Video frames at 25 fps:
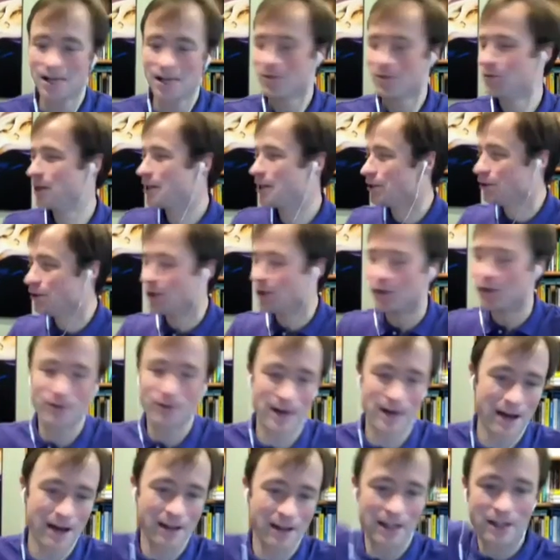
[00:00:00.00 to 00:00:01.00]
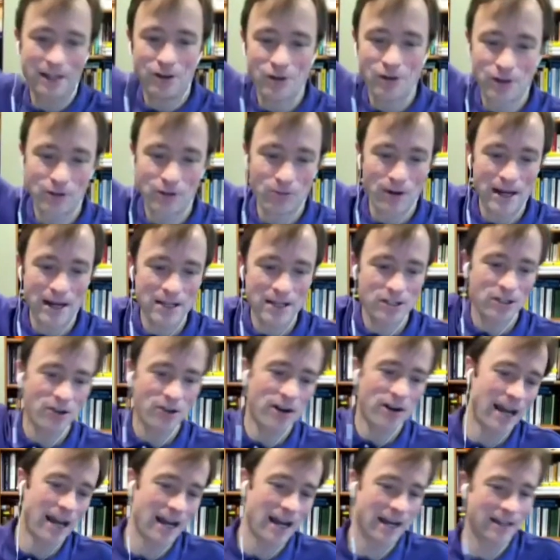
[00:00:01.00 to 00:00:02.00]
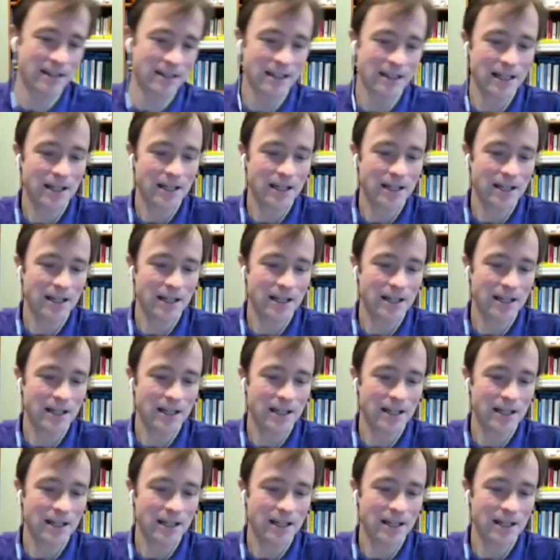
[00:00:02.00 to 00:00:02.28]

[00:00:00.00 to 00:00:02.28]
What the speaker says: we could look around and you could raise your hand.